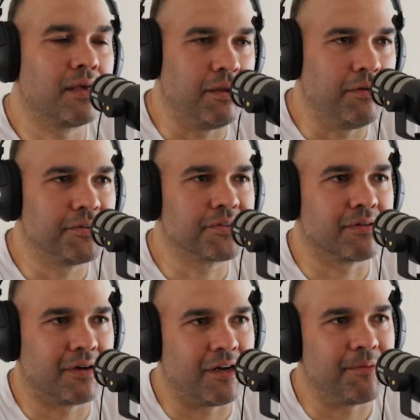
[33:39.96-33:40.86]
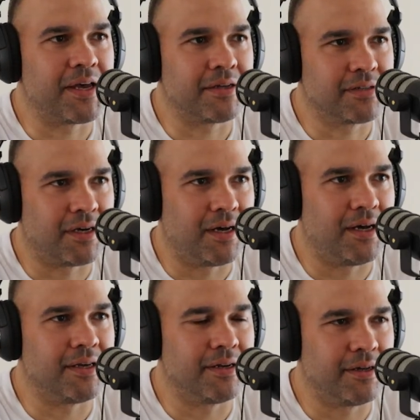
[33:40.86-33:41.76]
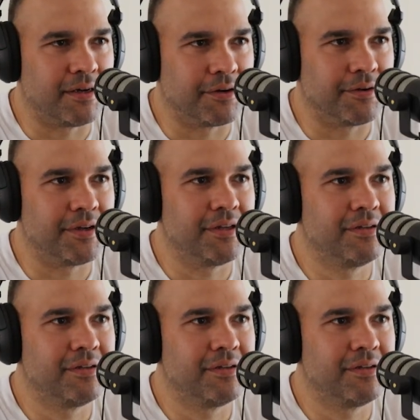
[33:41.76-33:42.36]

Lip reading: Can you describe how tired and hungry